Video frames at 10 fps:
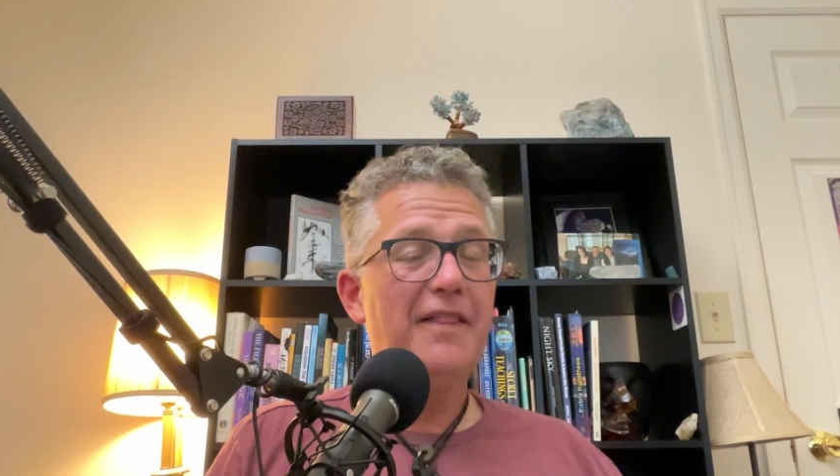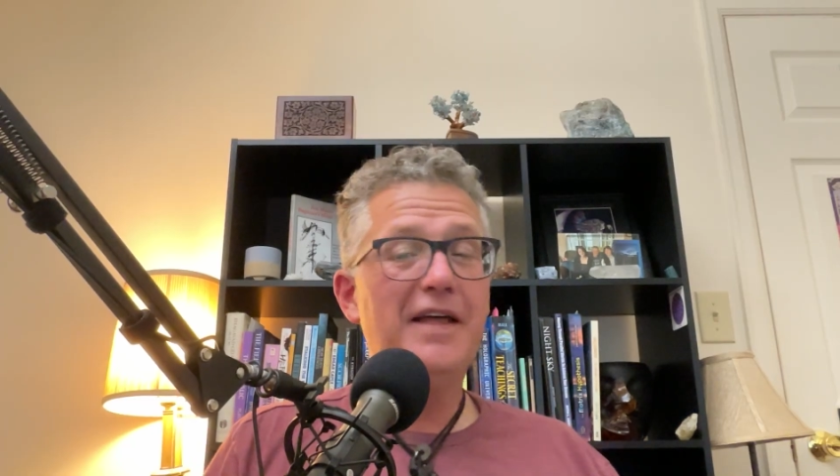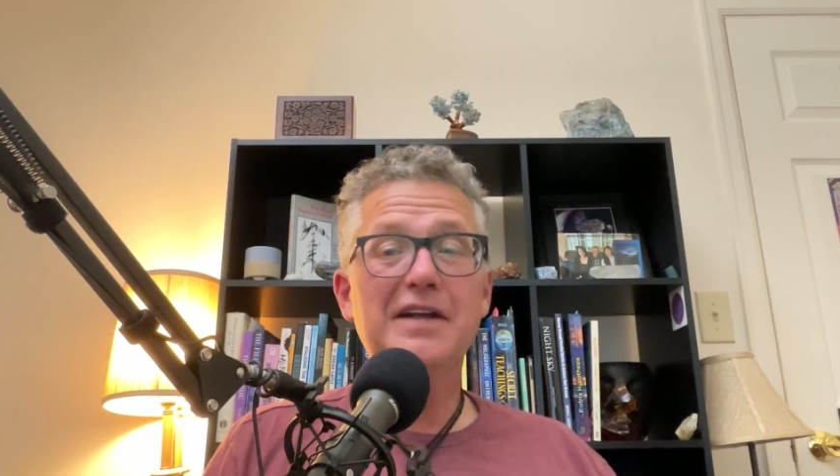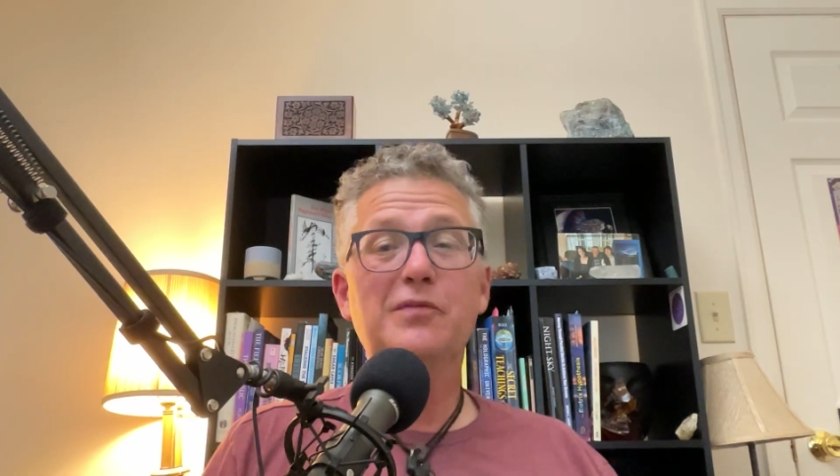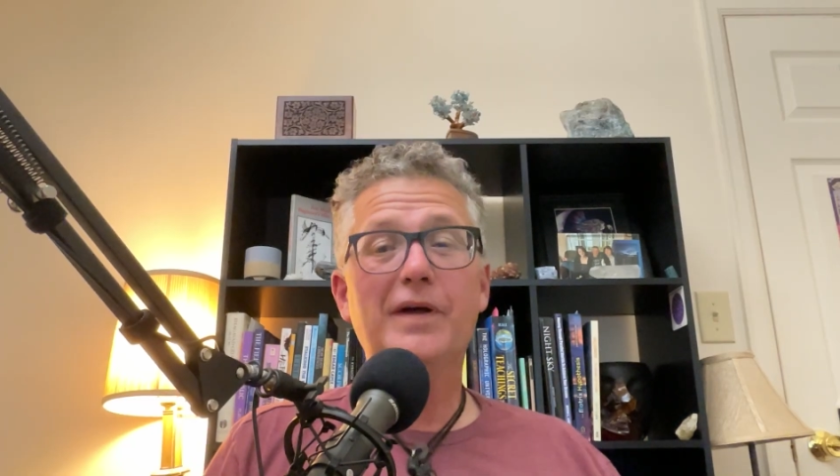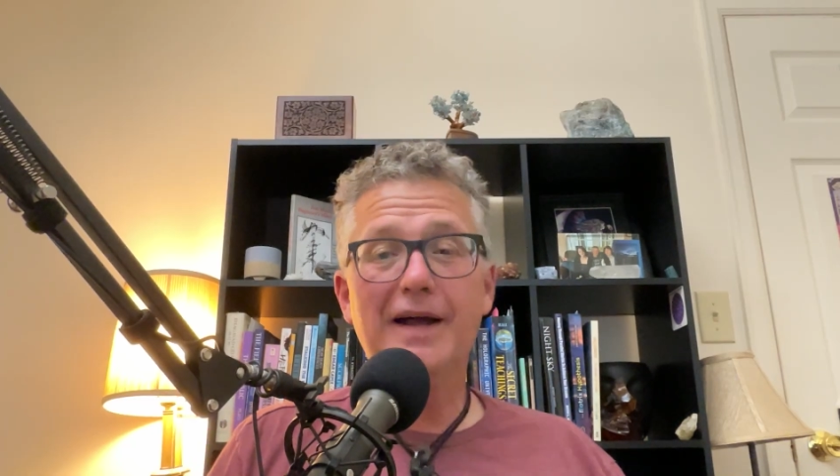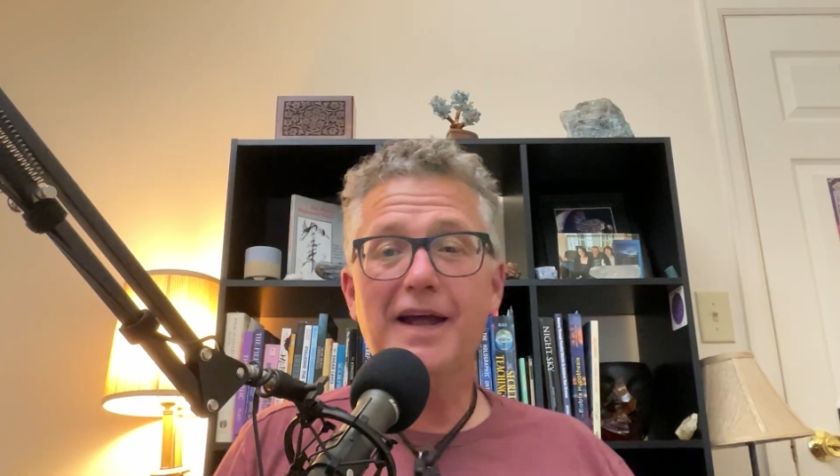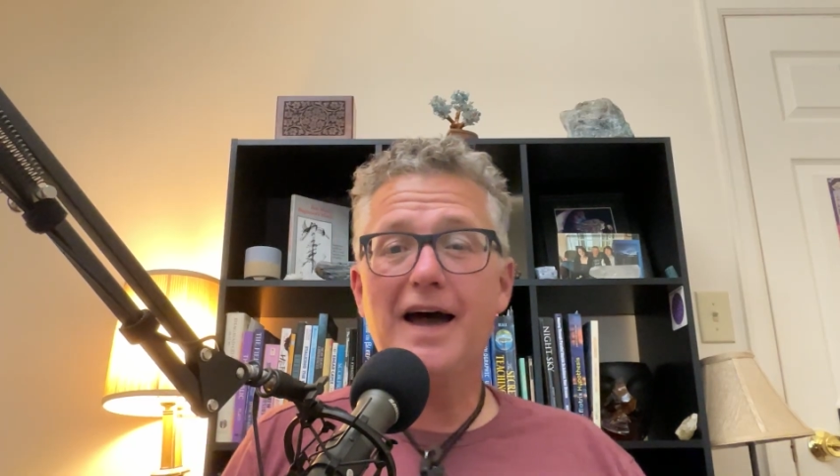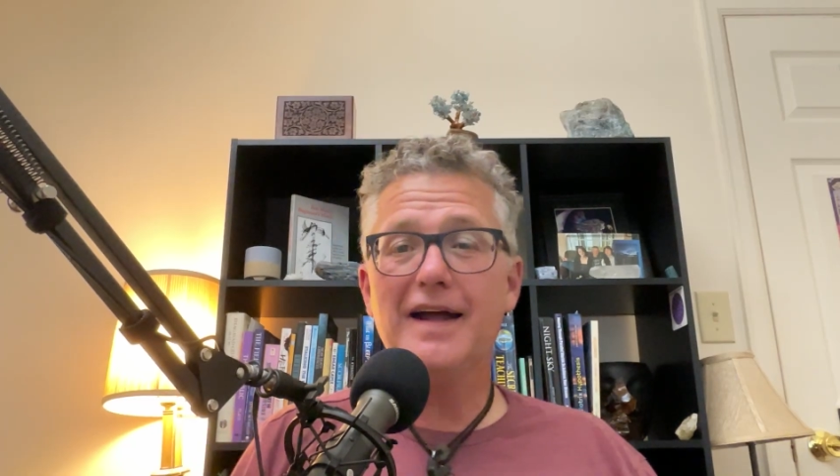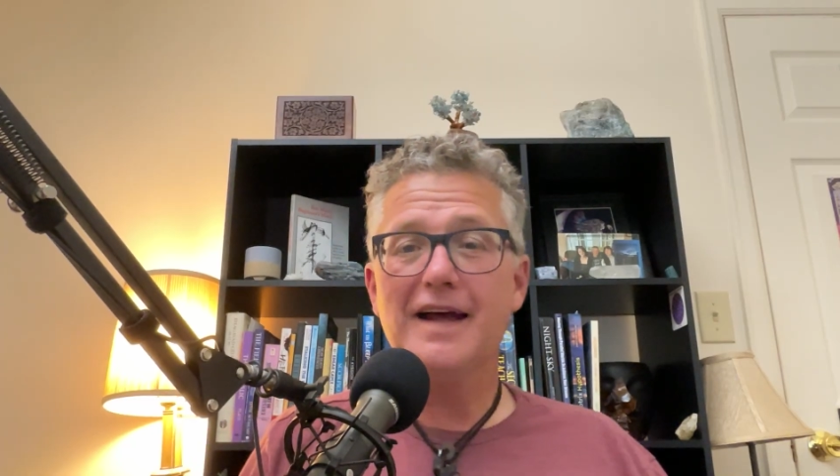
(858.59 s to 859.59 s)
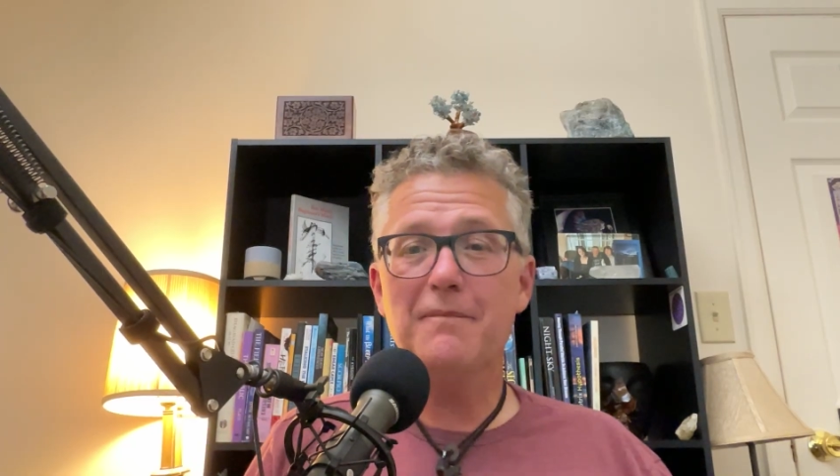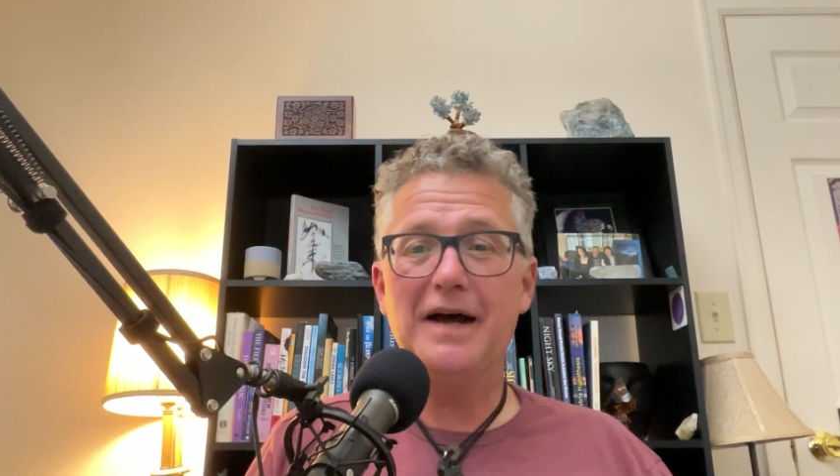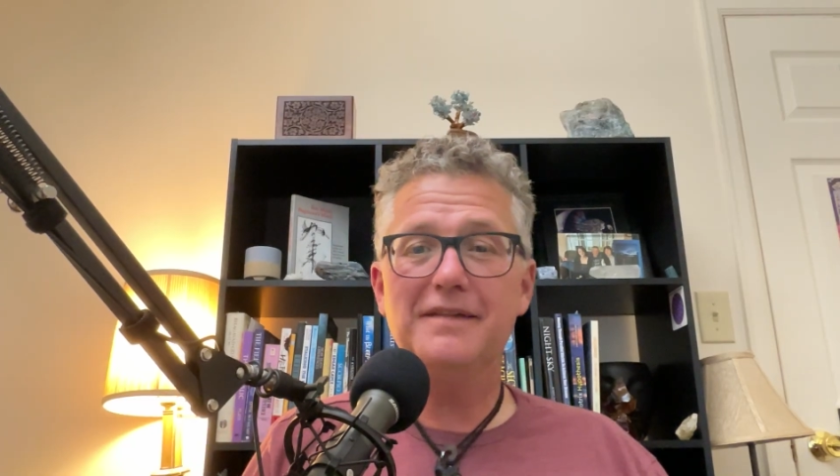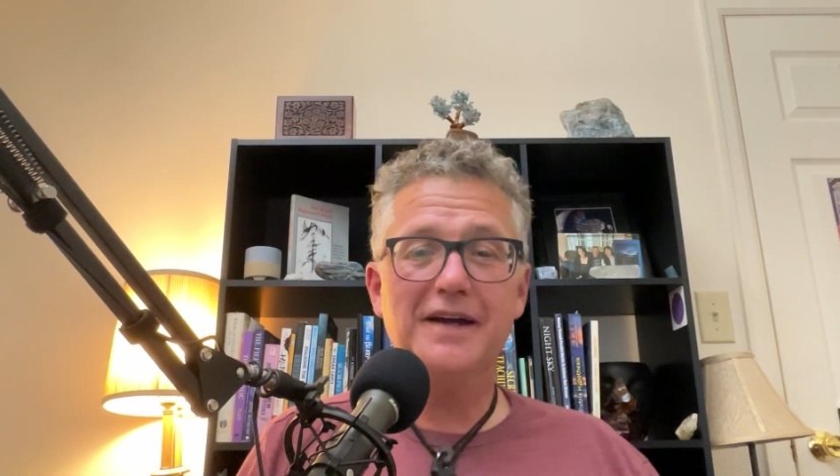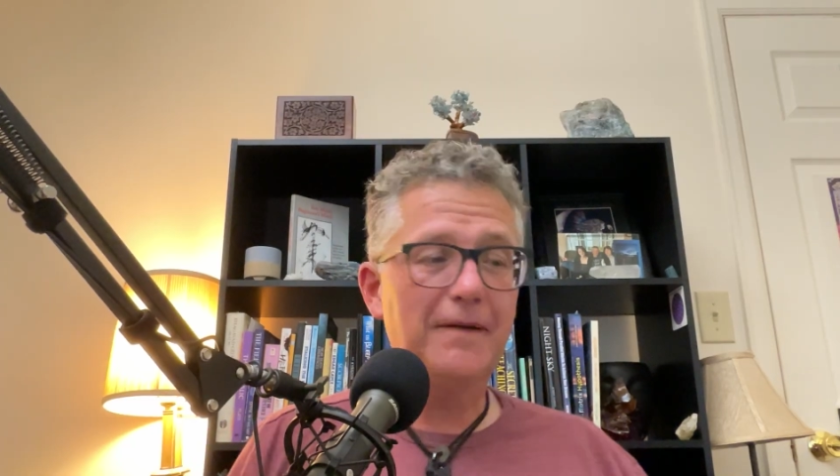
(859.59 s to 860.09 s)
That's what I got. How
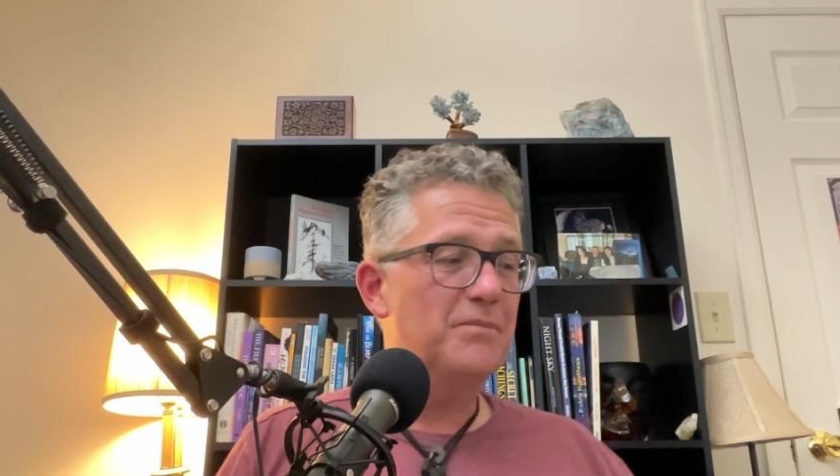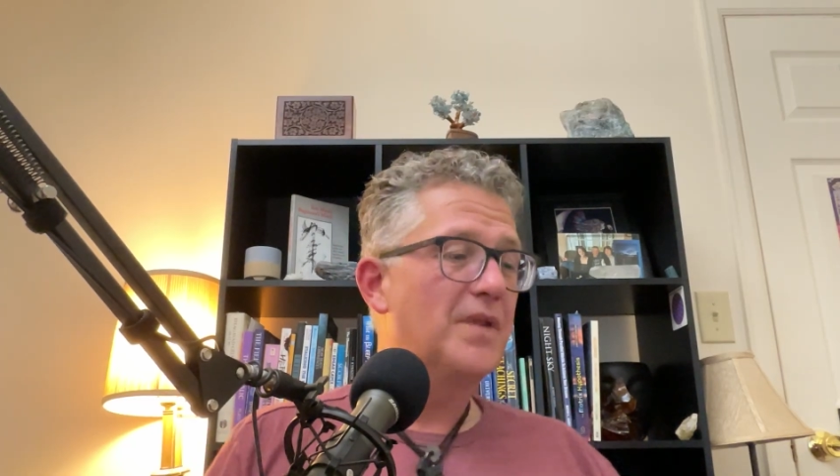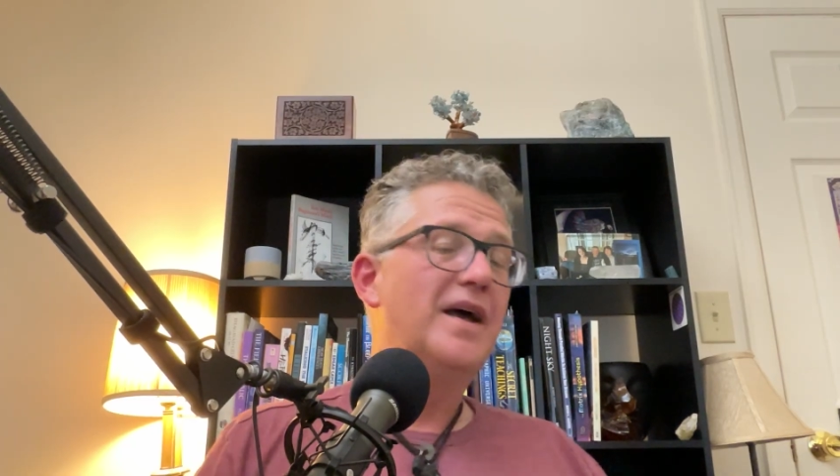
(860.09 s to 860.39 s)
about that?